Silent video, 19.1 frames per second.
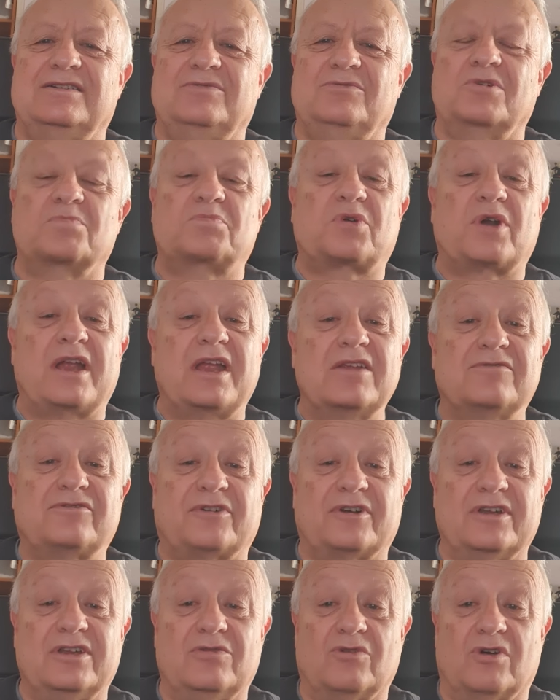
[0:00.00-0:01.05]
We're praying
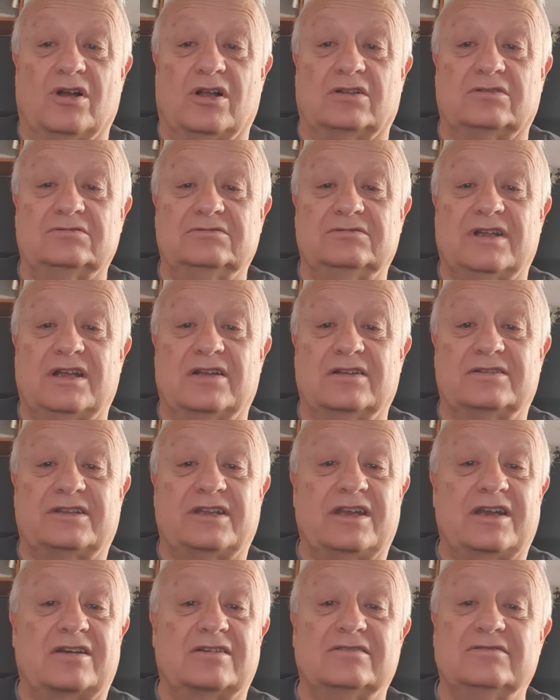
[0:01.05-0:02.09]
for you all out
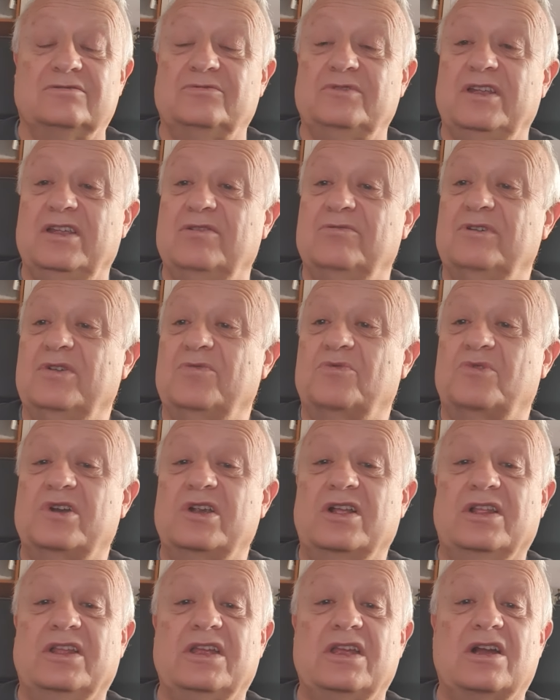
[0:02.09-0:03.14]
there. We
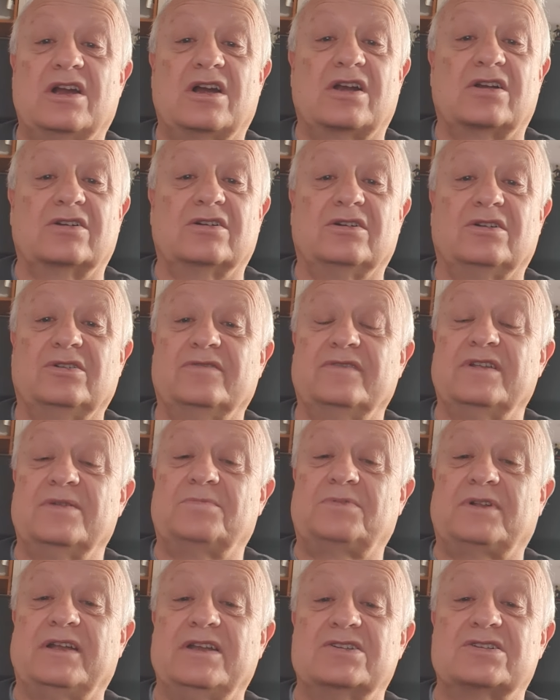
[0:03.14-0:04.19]
really are all over the
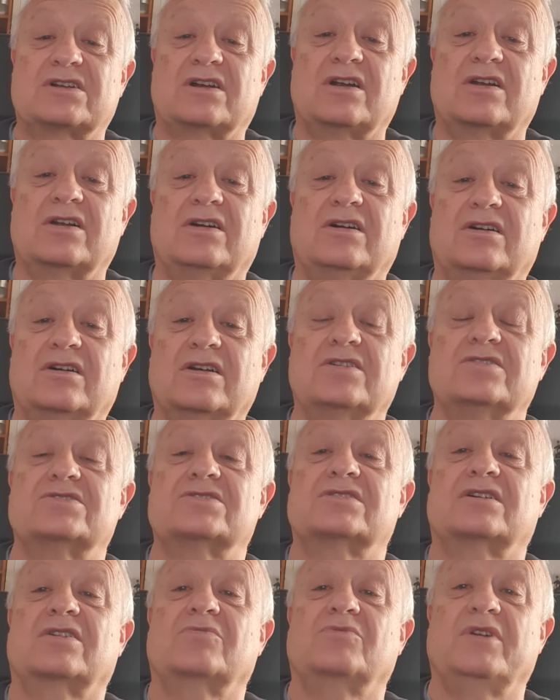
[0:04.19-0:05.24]
place. Our
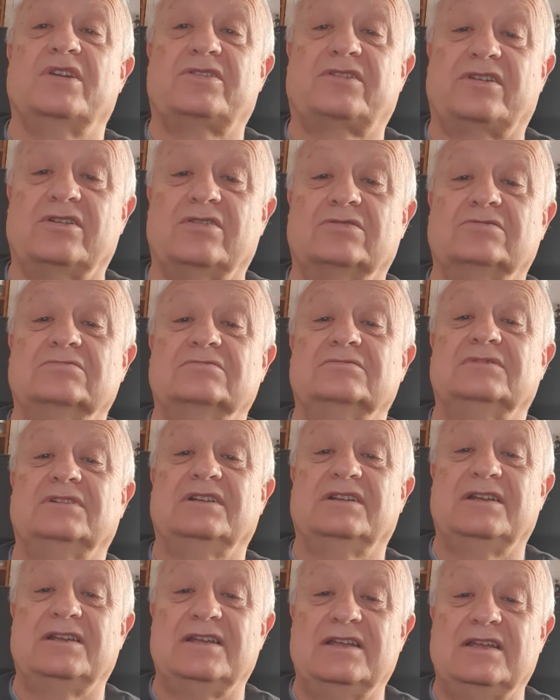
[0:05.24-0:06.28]
hearts are with you,
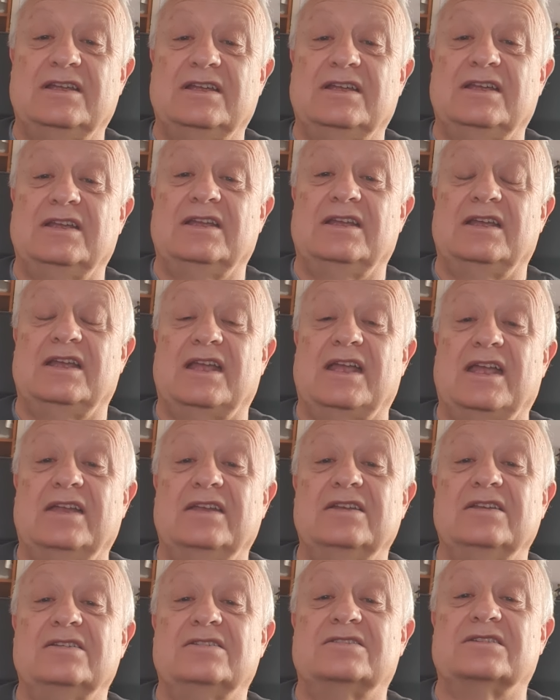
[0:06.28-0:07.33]

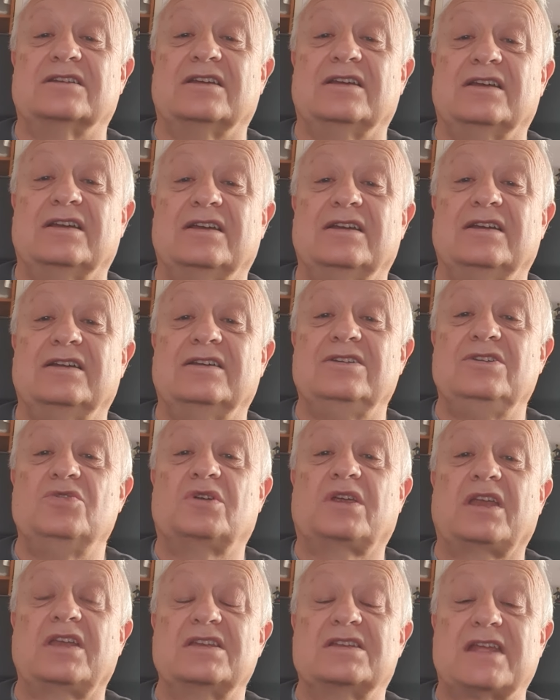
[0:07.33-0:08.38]
and you
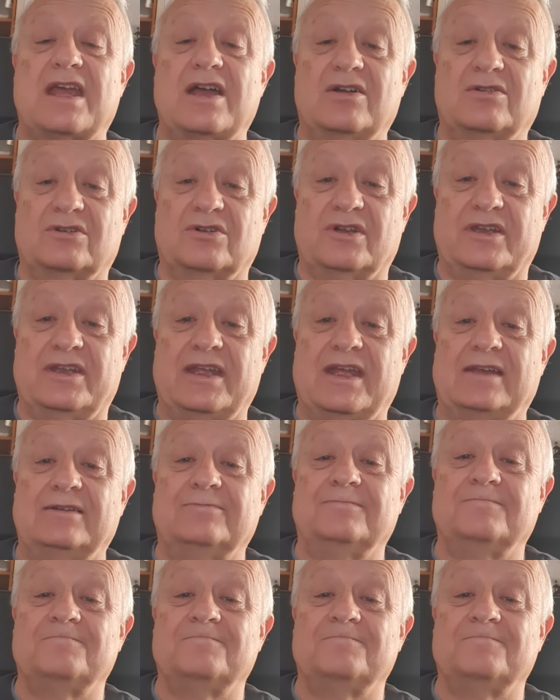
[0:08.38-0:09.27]
can count on that.